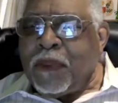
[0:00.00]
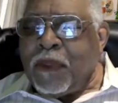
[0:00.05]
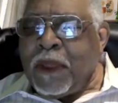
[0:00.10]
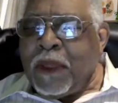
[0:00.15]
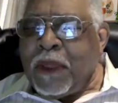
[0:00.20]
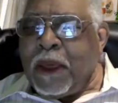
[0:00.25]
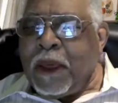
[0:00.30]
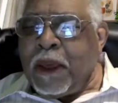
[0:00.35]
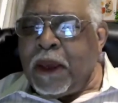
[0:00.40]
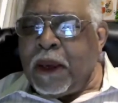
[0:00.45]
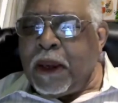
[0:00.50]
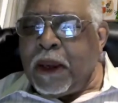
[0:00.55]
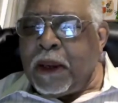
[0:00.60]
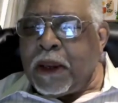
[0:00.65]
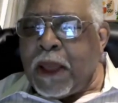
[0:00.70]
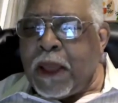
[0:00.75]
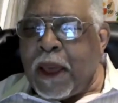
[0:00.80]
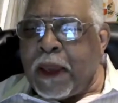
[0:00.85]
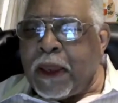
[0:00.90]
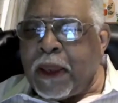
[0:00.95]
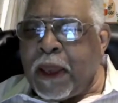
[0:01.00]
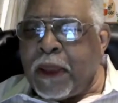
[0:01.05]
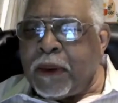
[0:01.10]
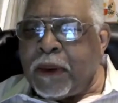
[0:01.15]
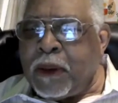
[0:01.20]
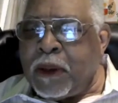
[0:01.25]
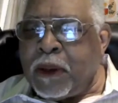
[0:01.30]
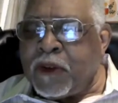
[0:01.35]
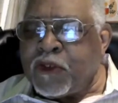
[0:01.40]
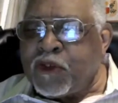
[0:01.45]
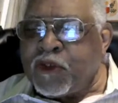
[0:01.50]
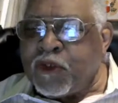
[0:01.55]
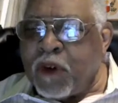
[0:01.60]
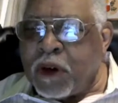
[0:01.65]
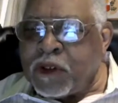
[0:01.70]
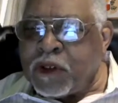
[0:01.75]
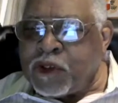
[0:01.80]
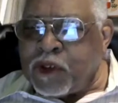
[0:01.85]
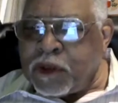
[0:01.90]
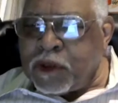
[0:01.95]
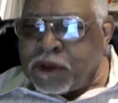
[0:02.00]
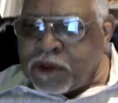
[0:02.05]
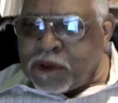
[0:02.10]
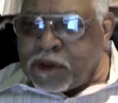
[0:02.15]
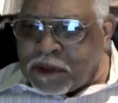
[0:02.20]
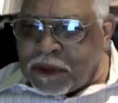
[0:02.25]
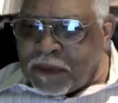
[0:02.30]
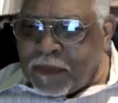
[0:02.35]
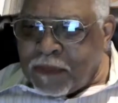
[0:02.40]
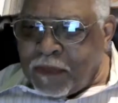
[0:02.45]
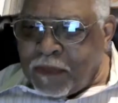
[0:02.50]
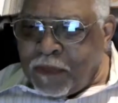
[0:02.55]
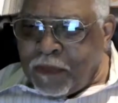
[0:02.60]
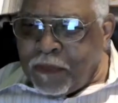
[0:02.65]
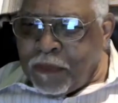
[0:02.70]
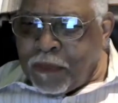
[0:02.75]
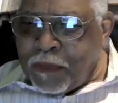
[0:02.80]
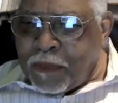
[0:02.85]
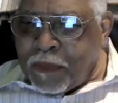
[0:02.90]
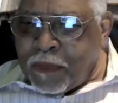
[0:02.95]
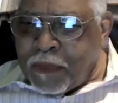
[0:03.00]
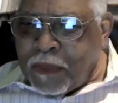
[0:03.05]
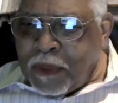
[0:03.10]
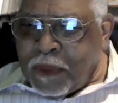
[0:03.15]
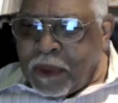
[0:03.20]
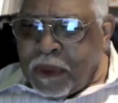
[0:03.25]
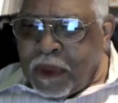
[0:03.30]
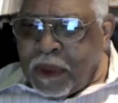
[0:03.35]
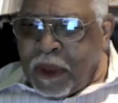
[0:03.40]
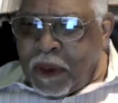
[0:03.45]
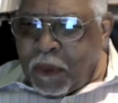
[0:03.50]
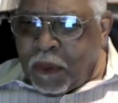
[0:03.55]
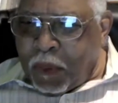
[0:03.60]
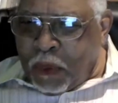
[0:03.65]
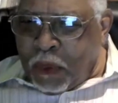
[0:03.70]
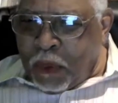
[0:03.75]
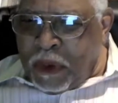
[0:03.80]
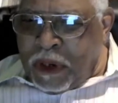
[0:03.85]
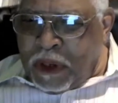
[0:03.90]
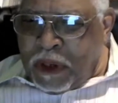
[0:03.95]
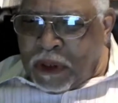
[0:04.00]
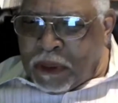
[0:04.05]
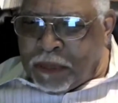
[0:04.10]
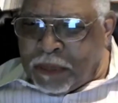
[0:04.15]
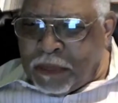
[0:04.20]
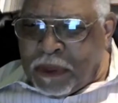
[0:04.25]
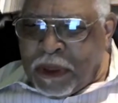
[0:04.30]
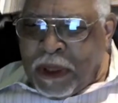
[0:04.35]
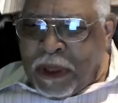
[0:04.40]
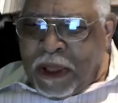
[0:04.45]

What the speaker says: Then I get the instructions and read them.